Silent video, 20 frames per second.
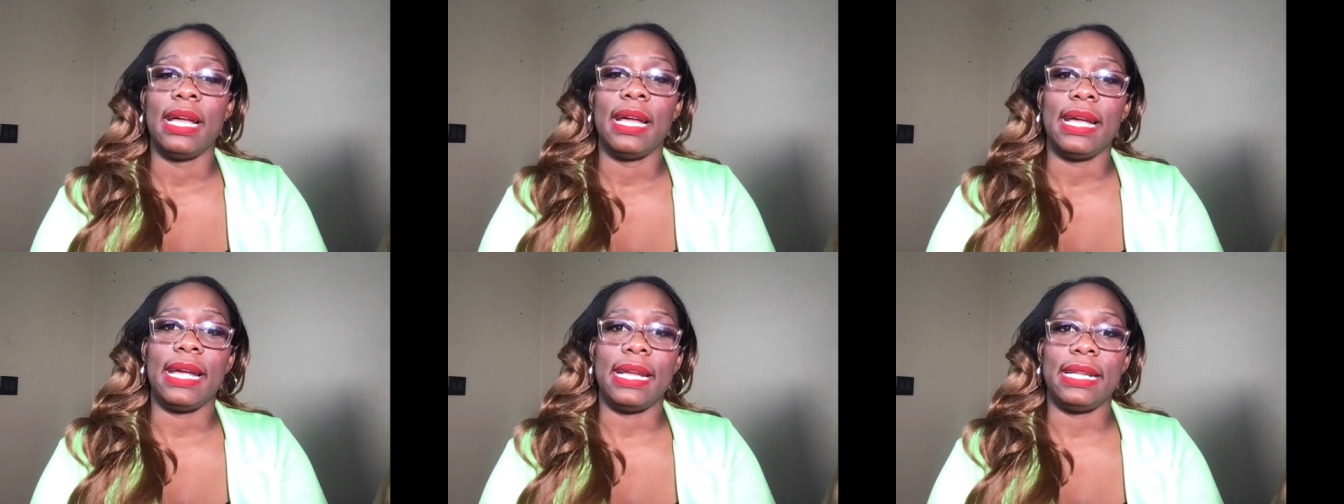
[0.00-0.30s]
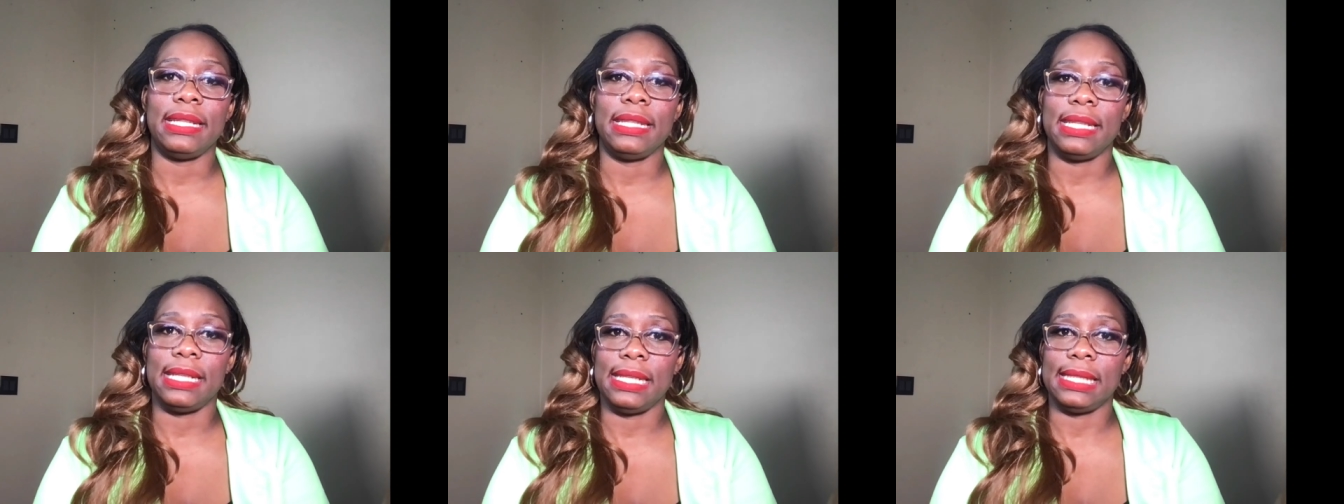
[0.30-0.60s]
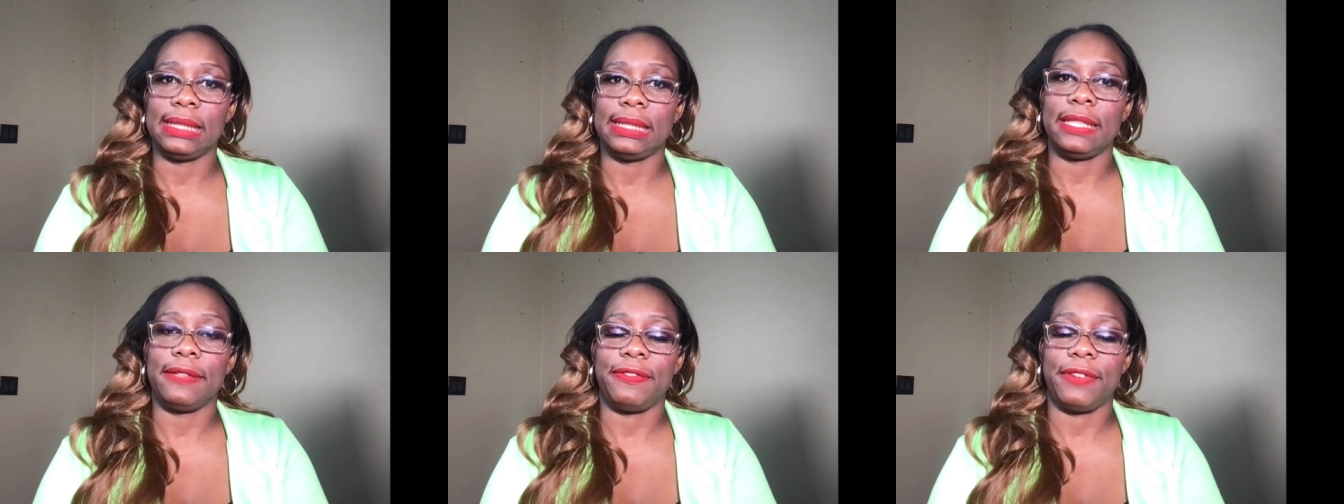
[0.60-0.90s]
in
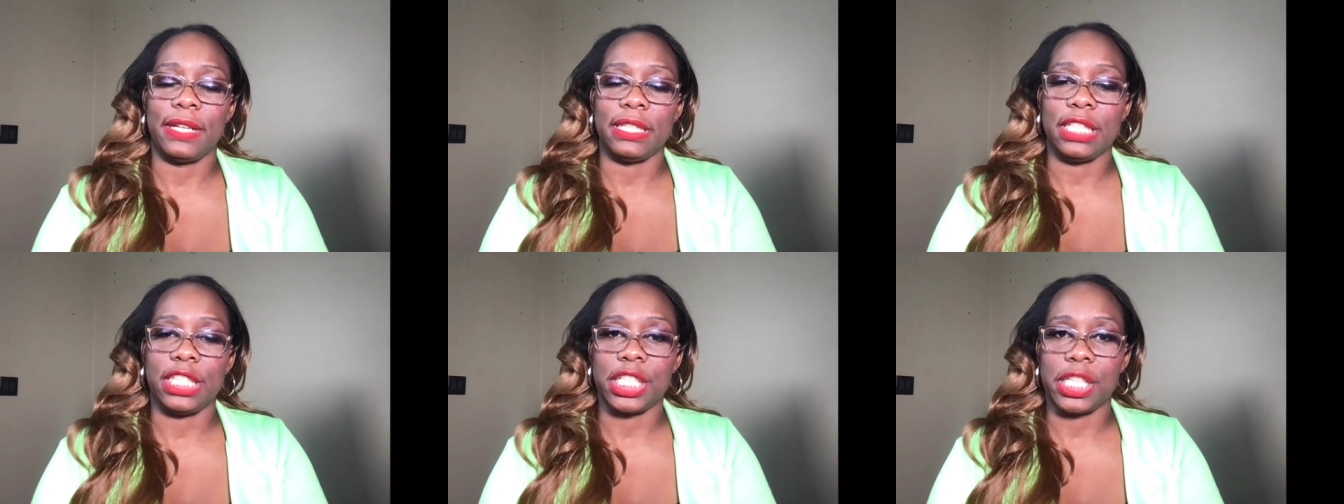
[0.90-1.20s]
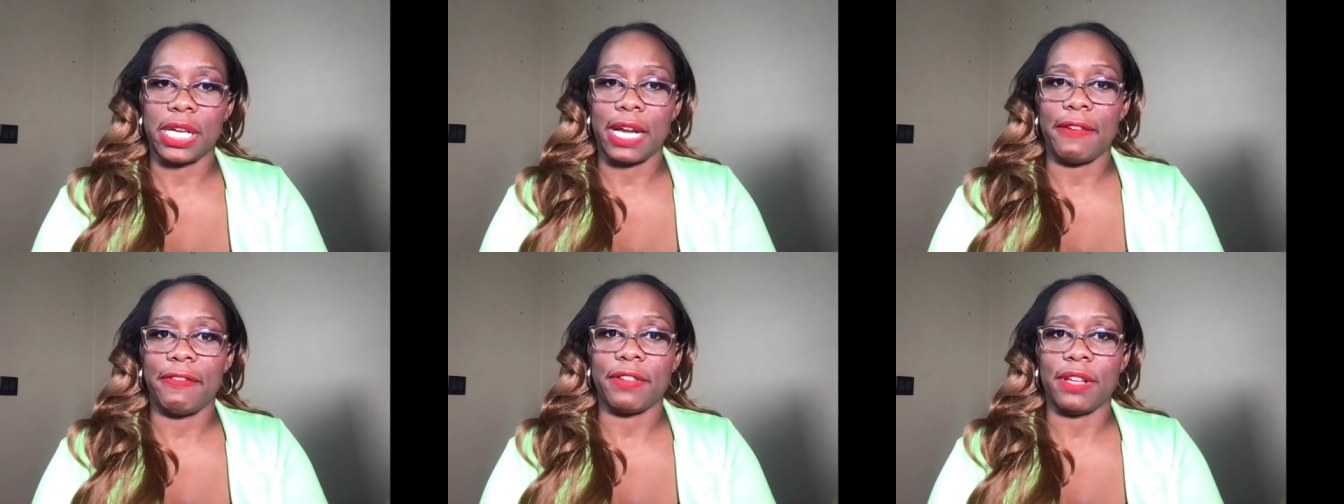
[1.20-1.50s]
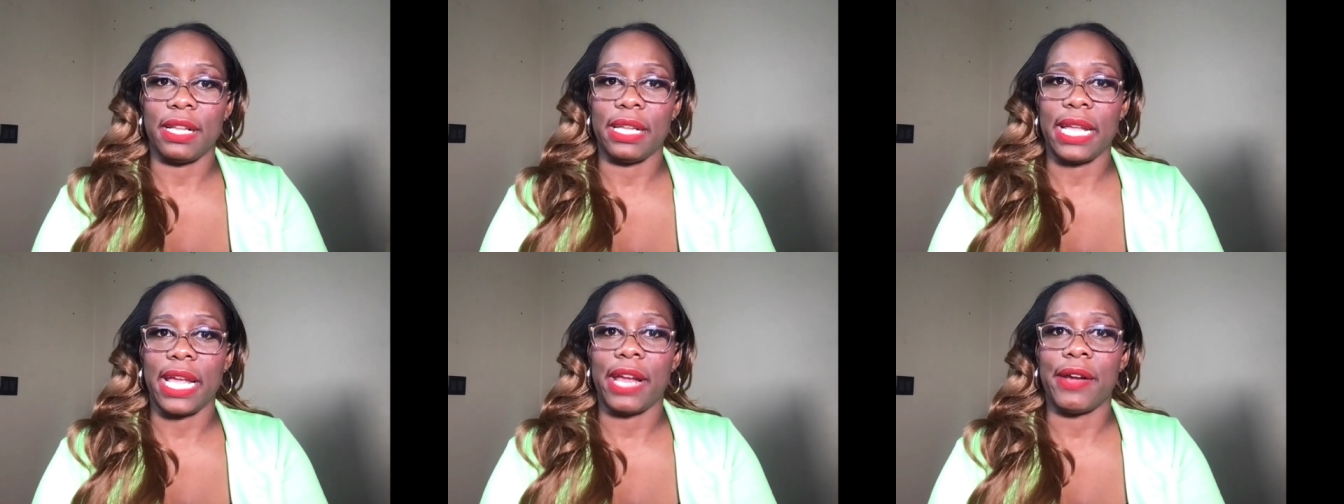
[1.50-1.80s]
these different
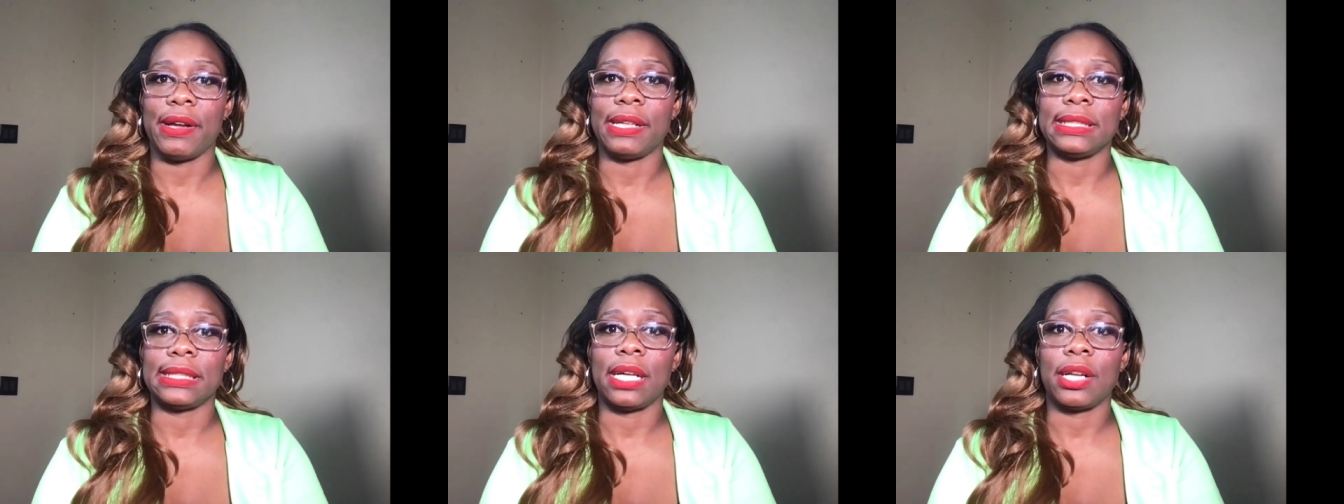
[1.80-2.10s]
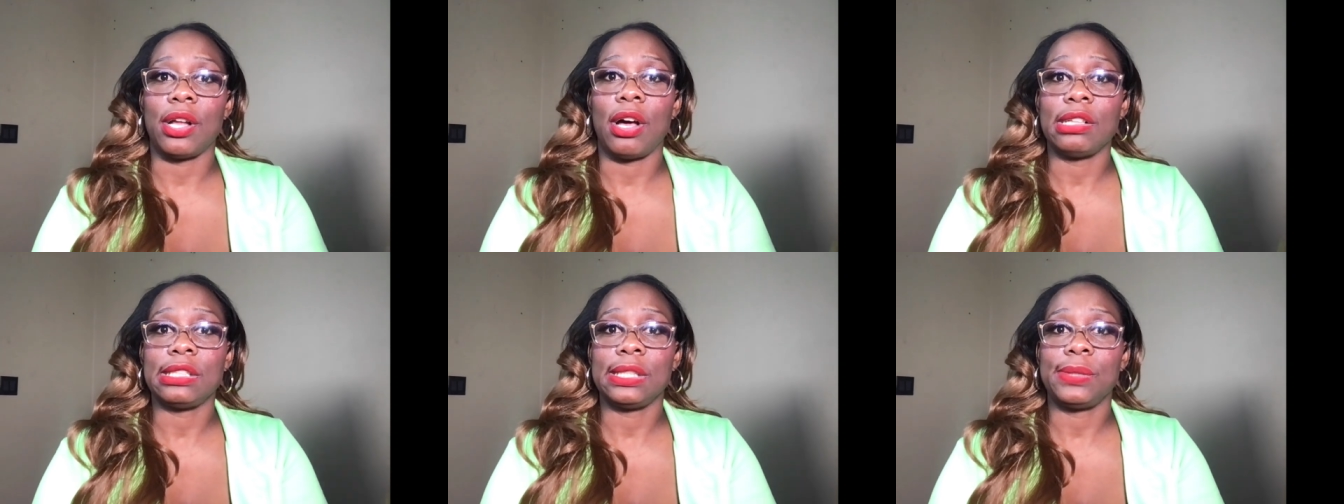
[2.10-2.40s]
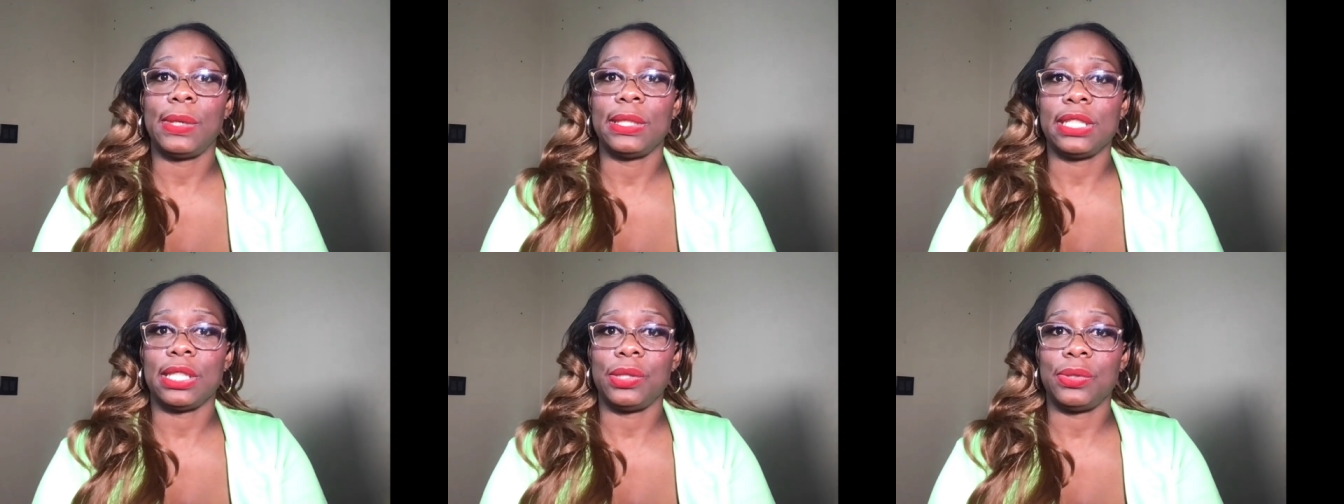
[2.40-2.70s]
geographical areas. I'd also
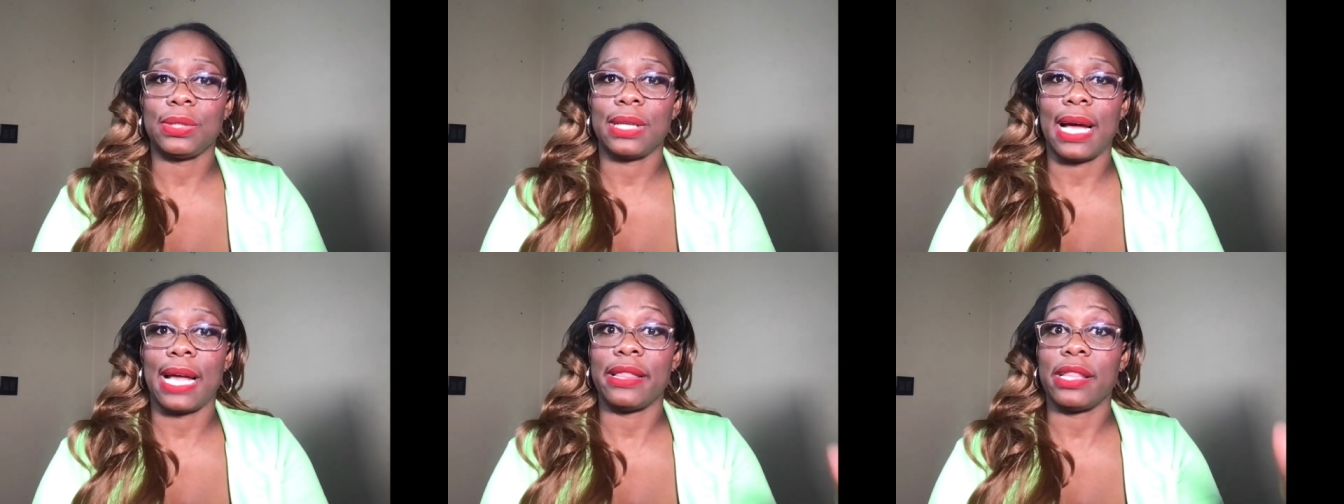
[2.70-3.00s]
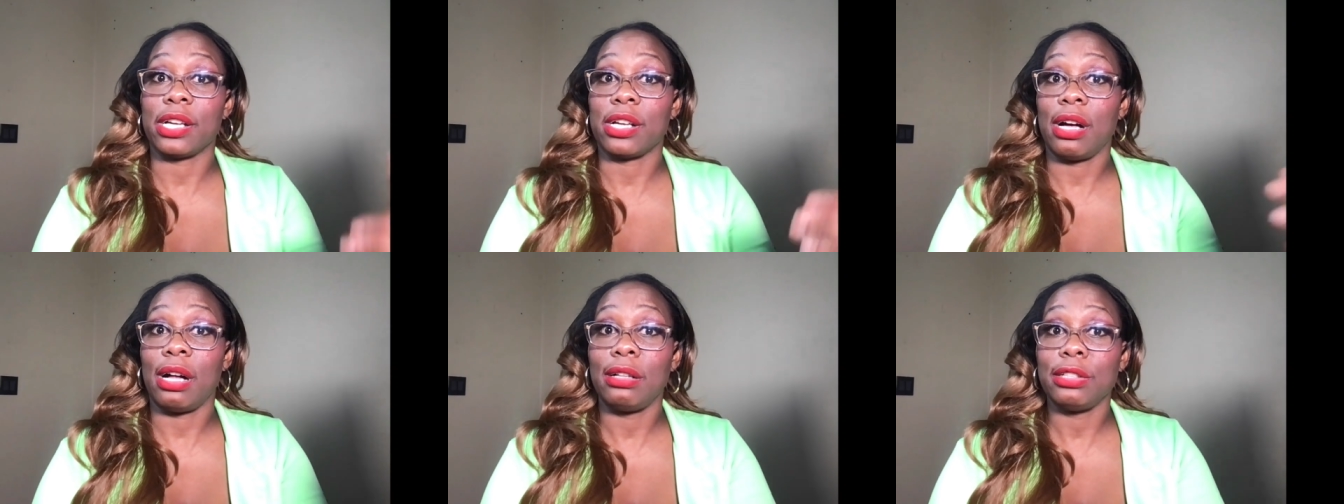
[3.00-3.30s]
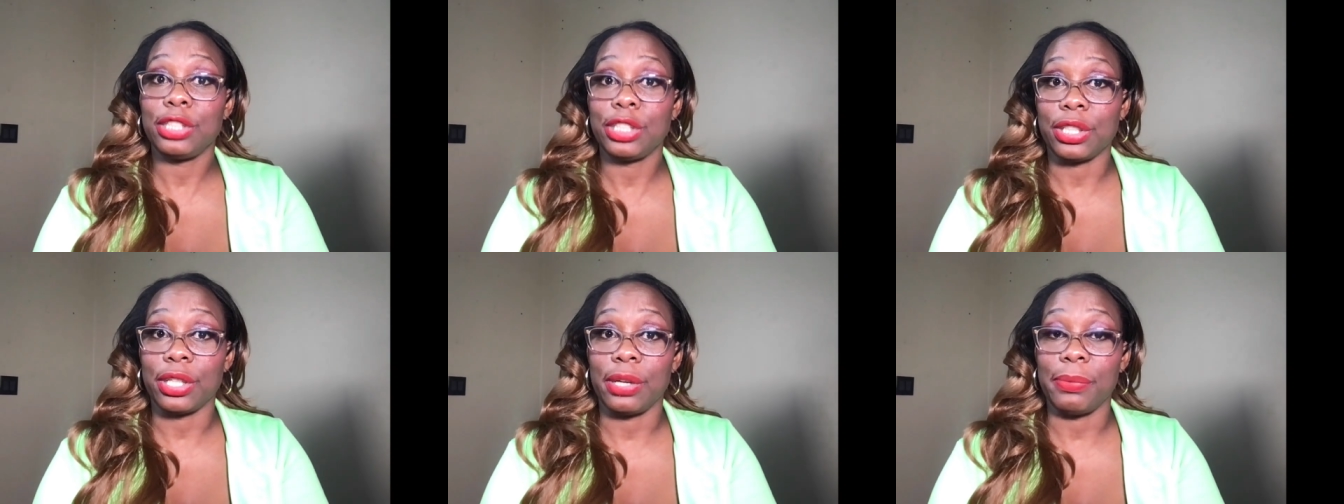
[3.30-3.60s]
want to look at the
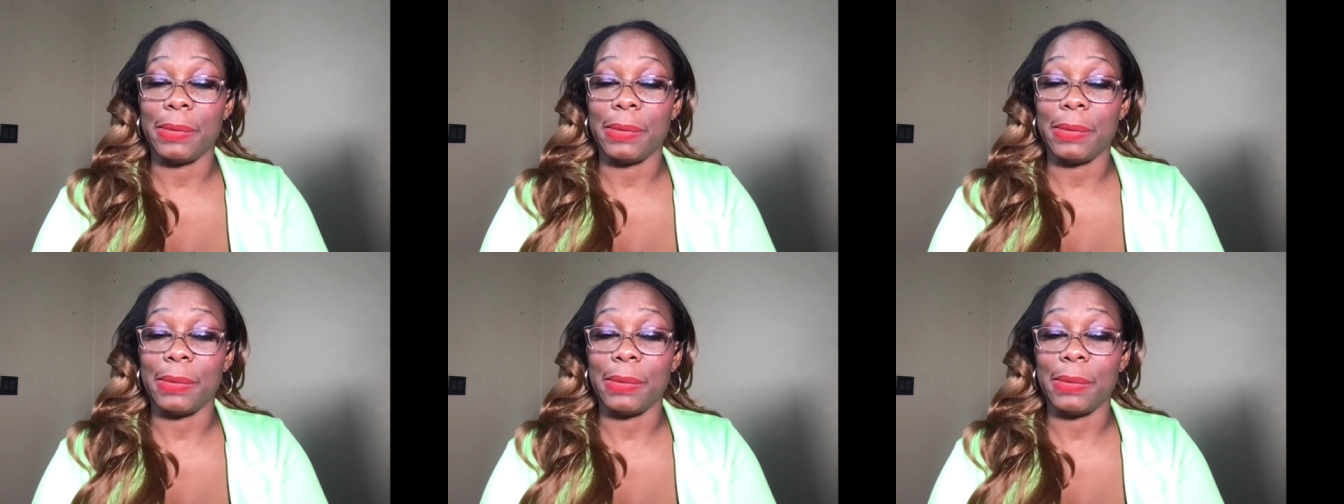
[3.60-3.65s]
culture.